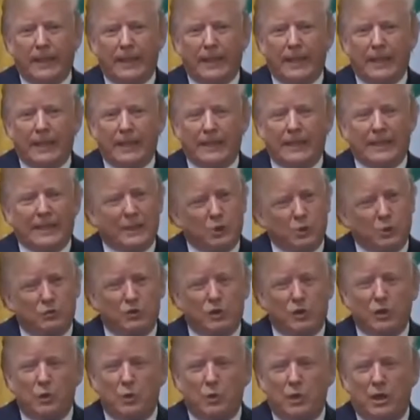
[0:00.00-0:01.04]
They do
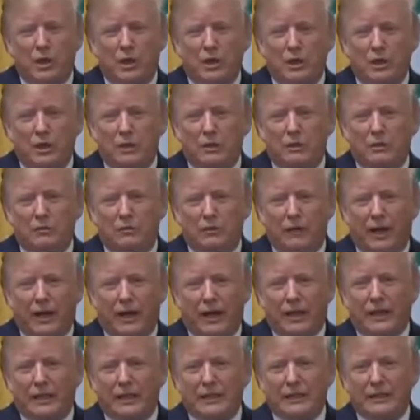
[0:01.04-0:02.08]
very well
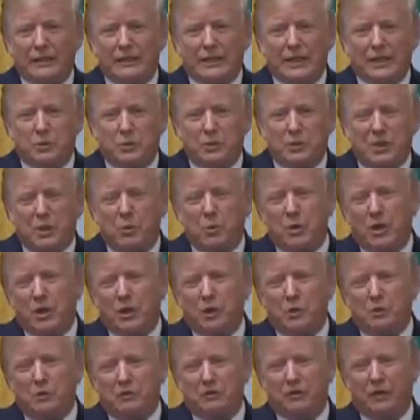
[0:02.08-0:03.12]
fighting. That's what they want
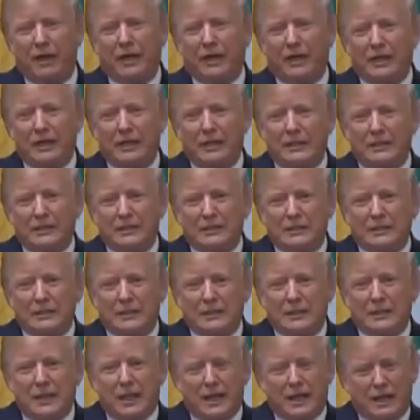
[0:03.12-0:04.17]
to do, fight.
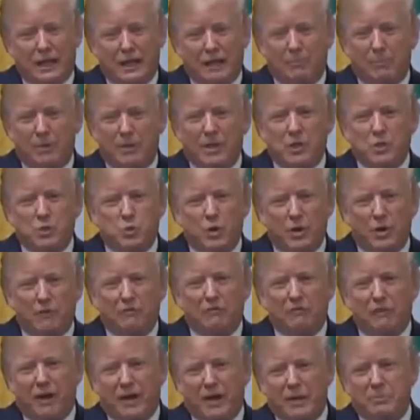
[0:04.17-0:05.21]
A lot of companies want
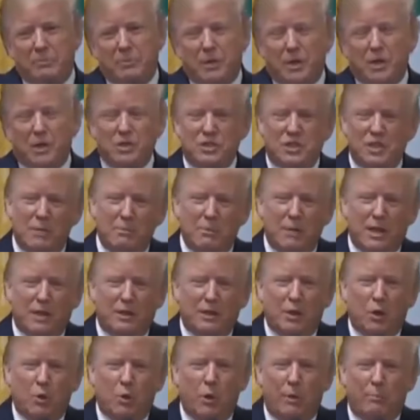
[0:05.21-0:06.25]
to fight because they make
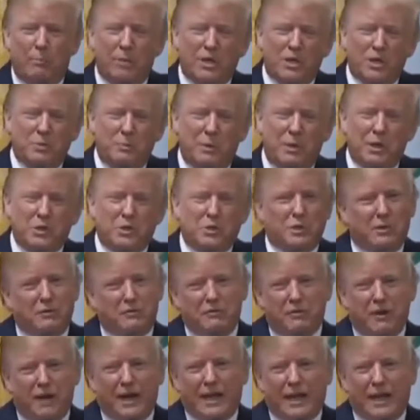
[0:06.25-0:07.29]
their weapons based
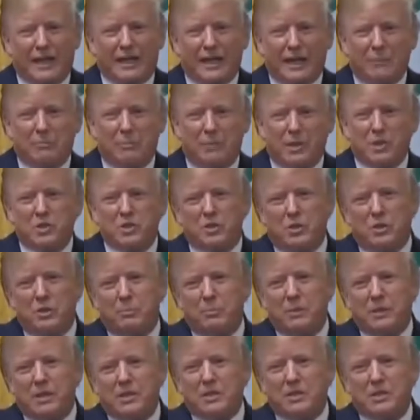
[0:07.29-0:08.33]
on fighting, not based
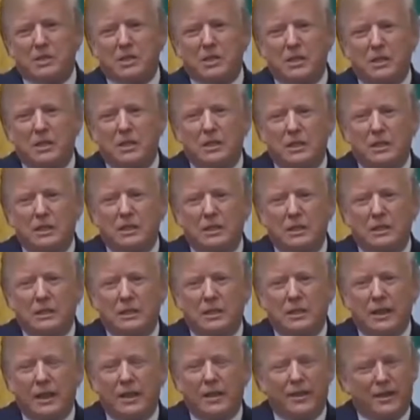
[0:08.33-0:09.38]
on peace.
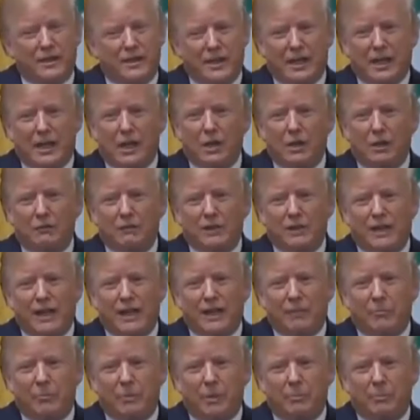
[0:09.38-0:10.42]
And they take care of a
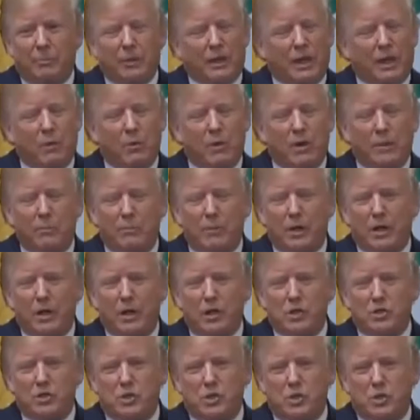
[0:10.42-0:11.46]
lot of people. I want to
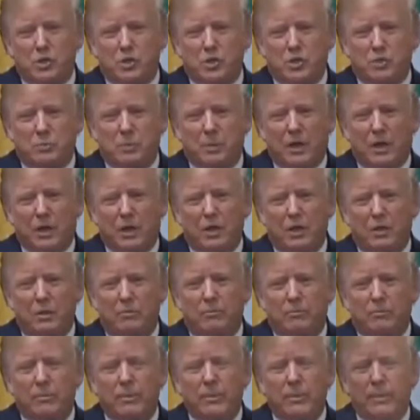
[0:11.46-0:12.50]
bring our soldiers back
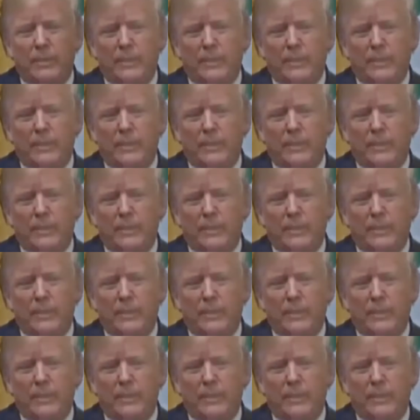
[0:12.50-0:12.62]
home.